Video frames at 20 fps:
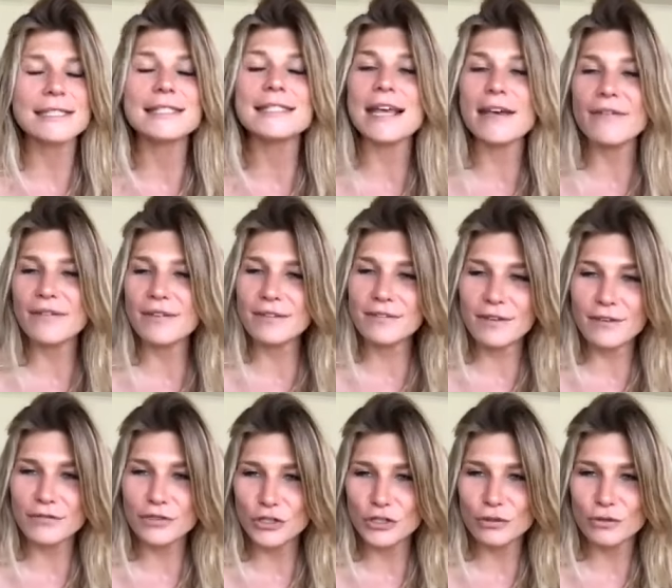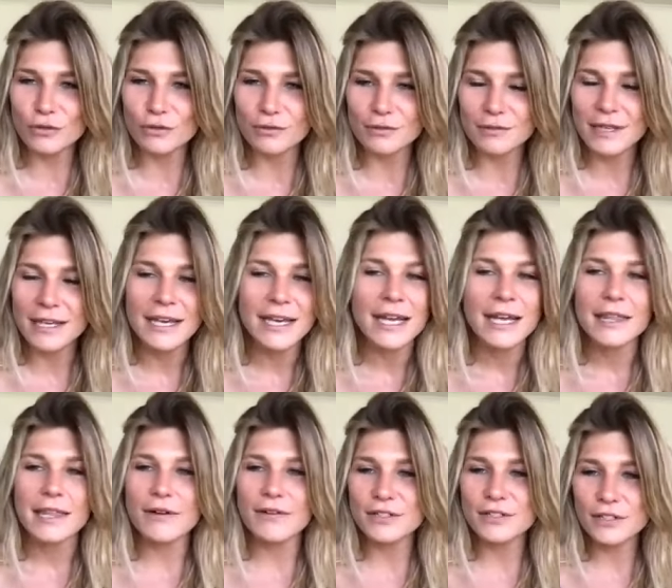7th of June,
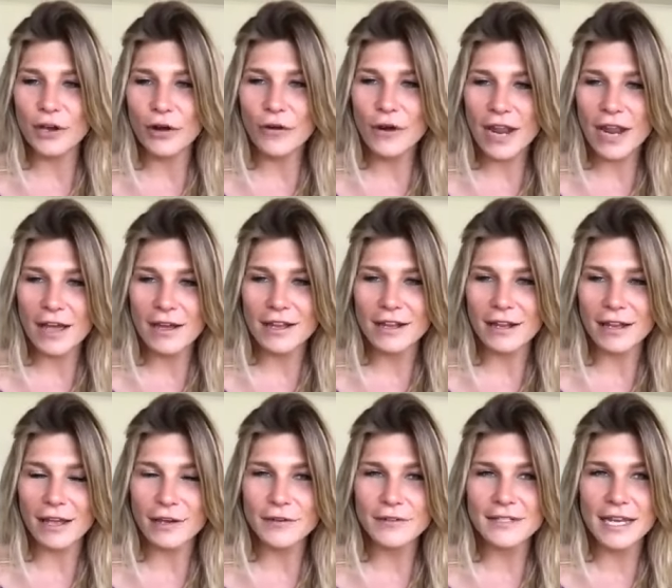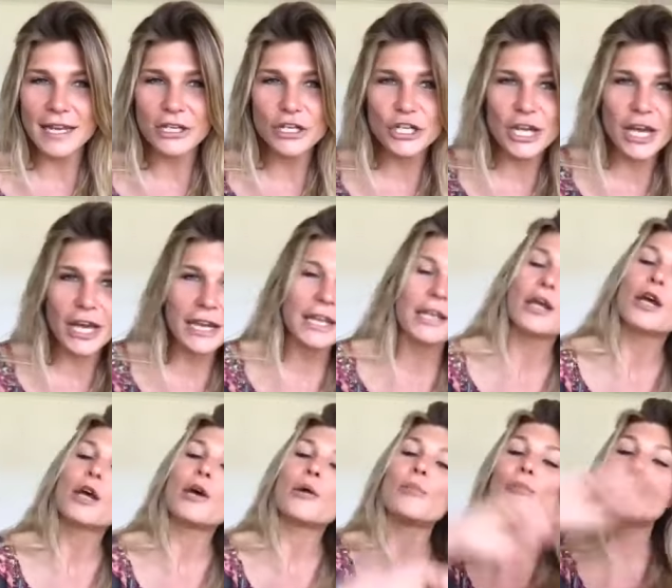there is no live session,
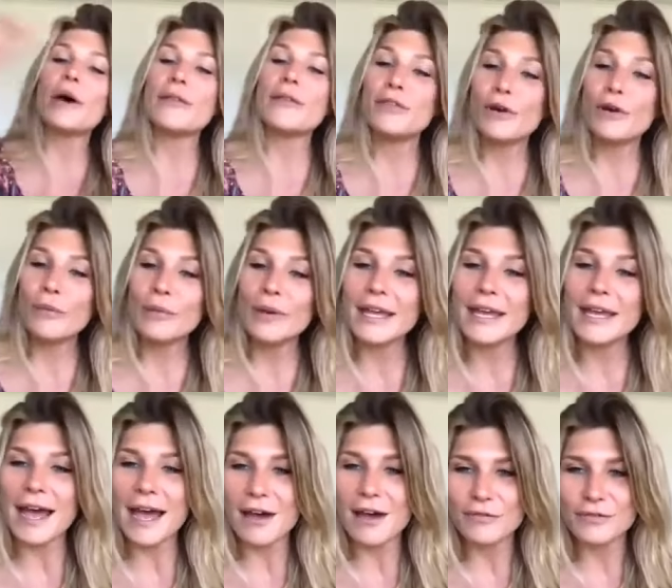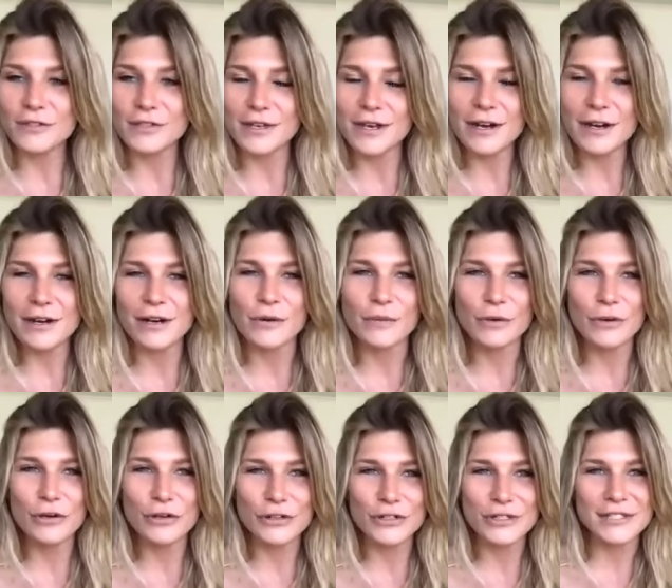but the week after
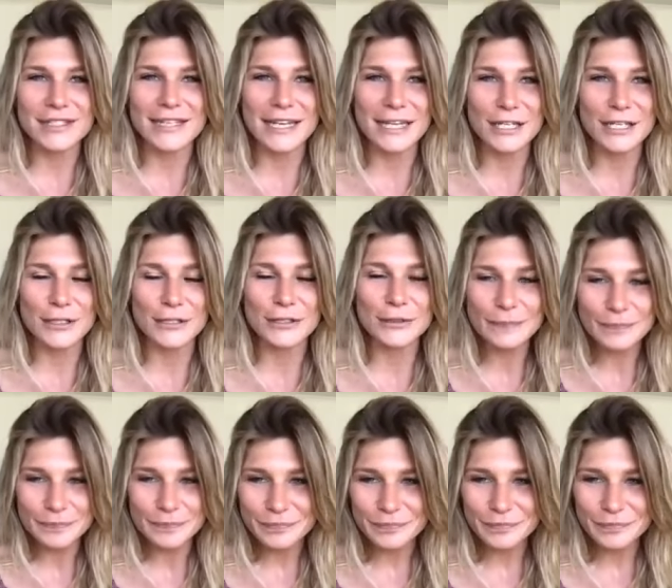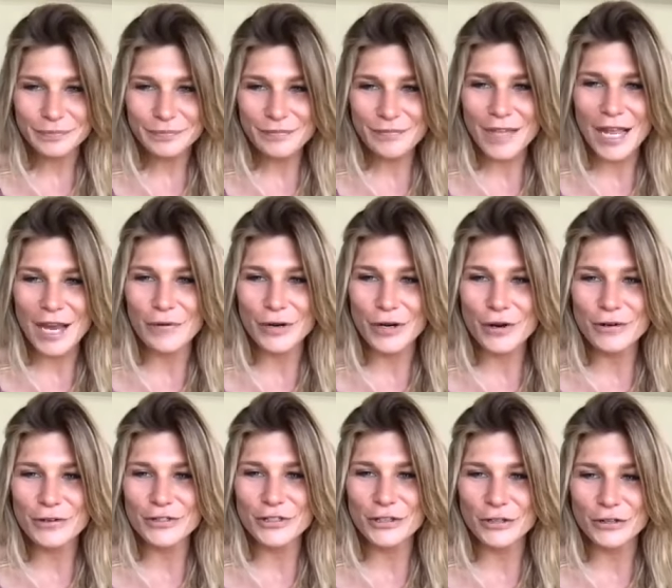we'll continue. And
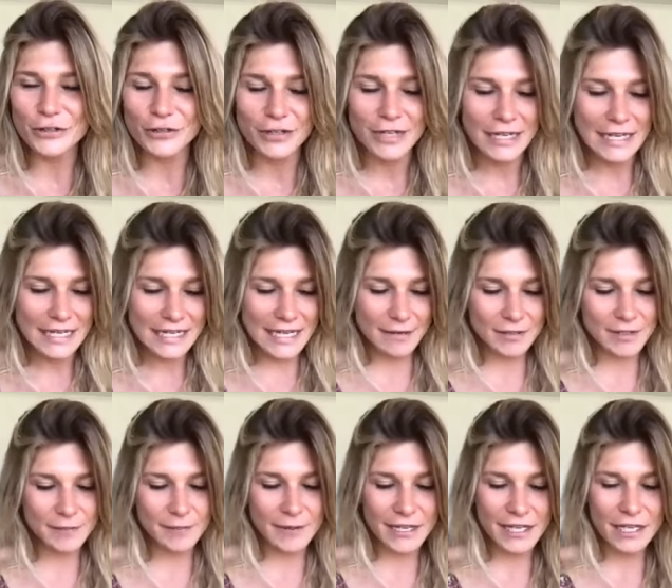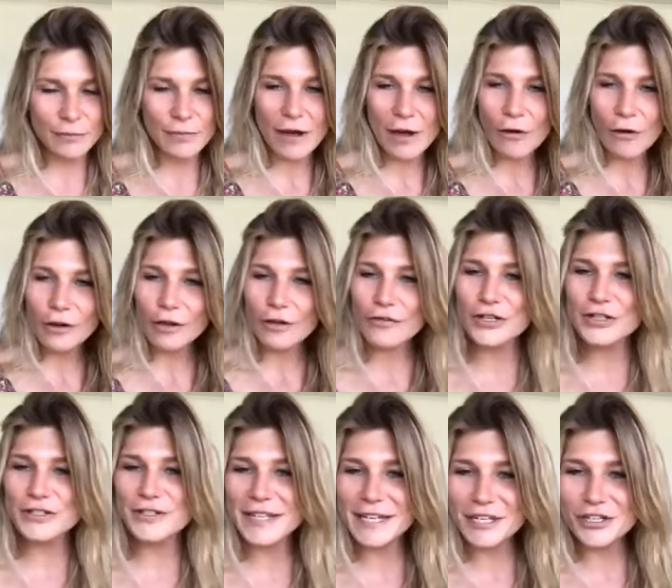we're going to keep speaking about all of
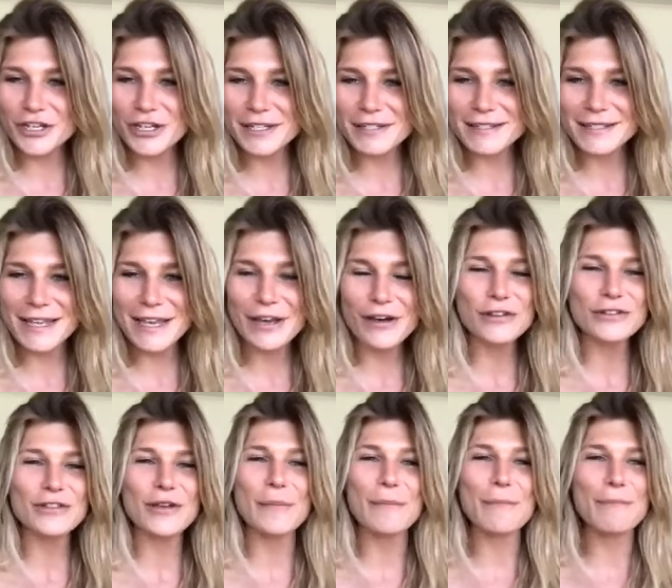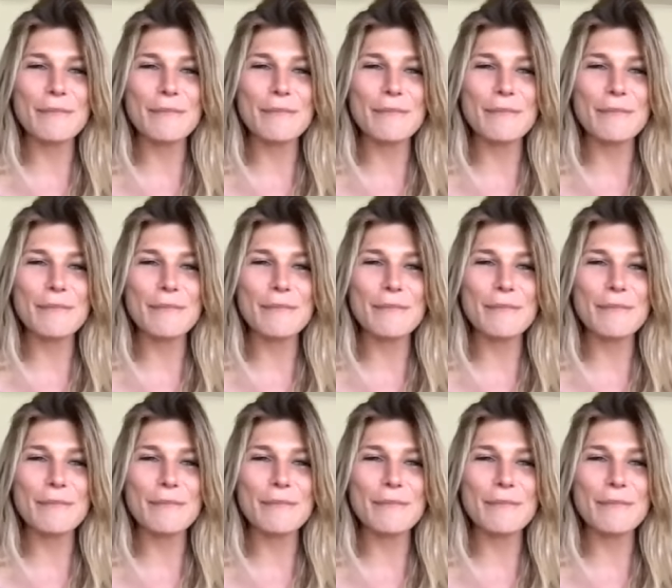your teaching skills,